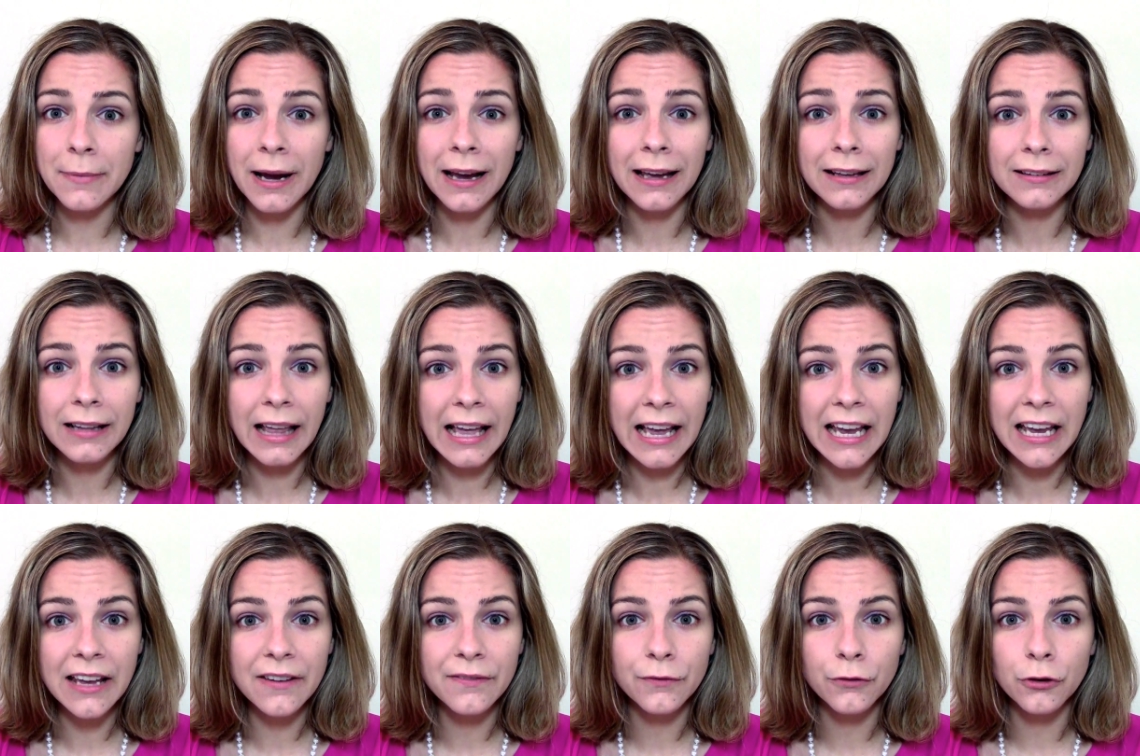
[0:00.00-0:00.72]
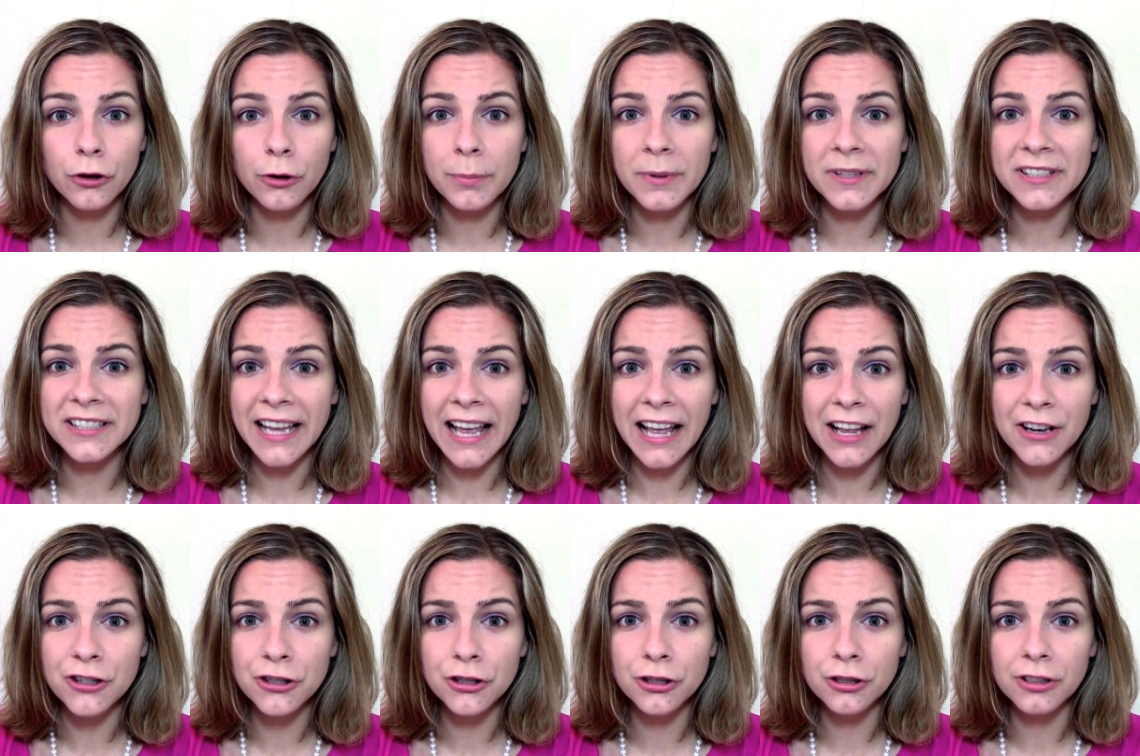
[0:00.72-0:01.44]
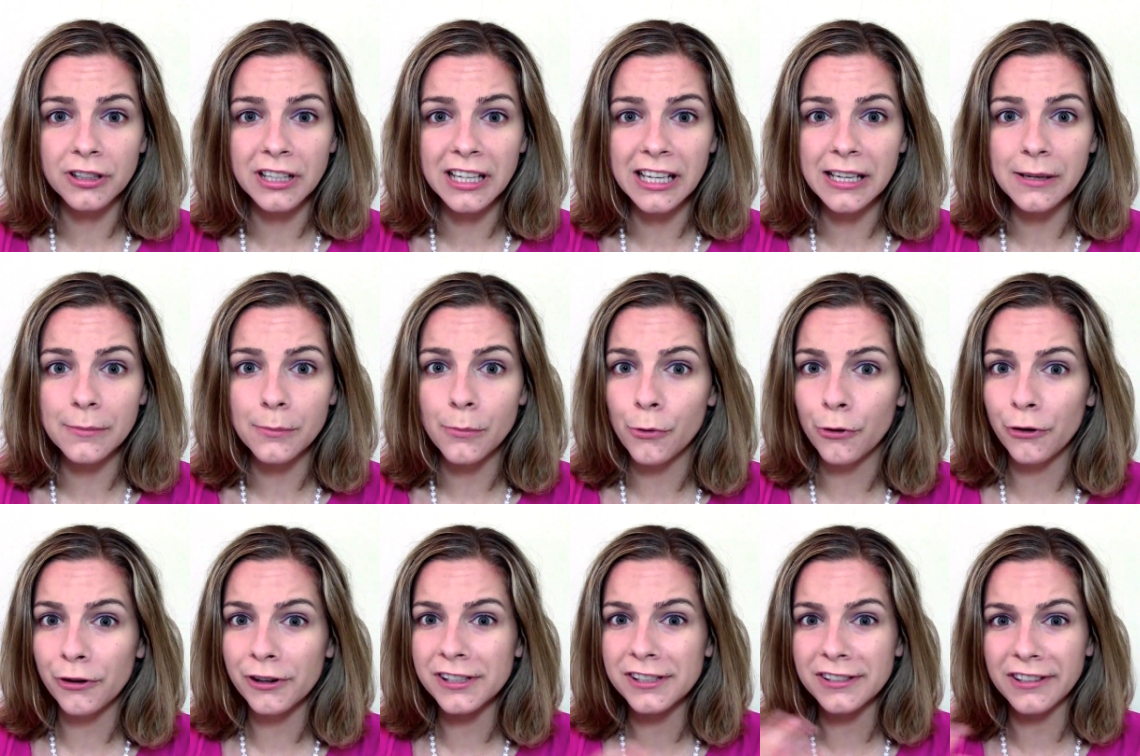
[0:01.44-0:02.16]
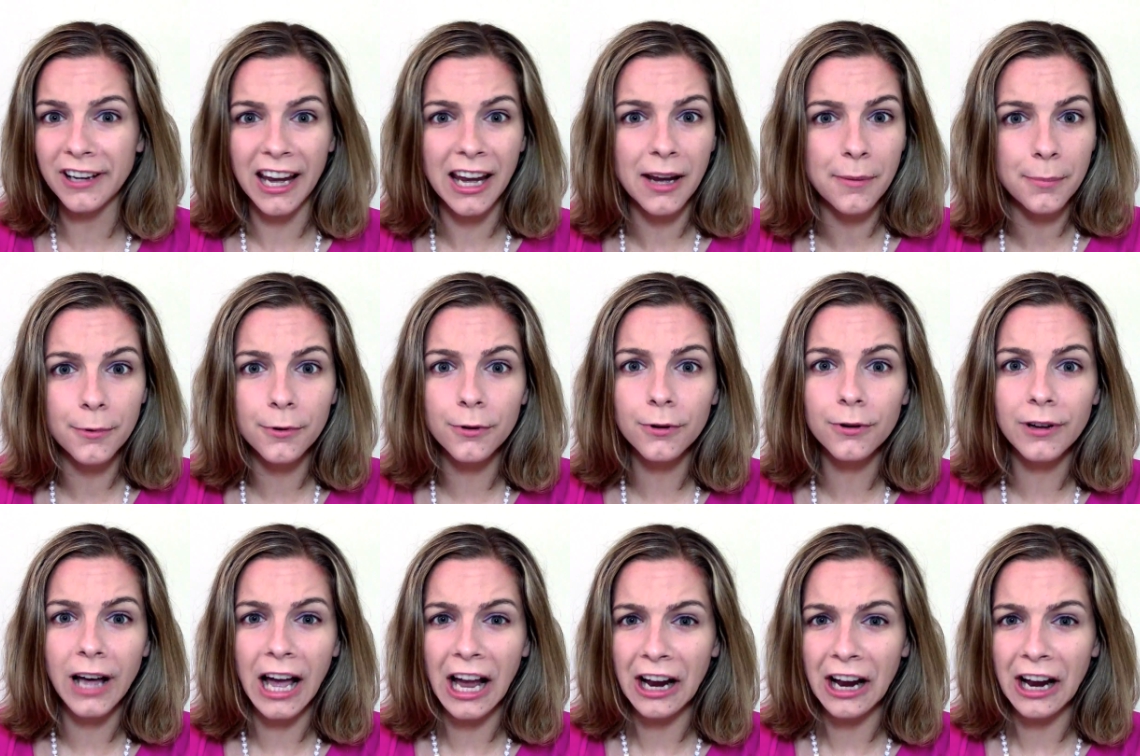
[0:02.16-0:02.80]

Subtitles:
my life for a potentially more stable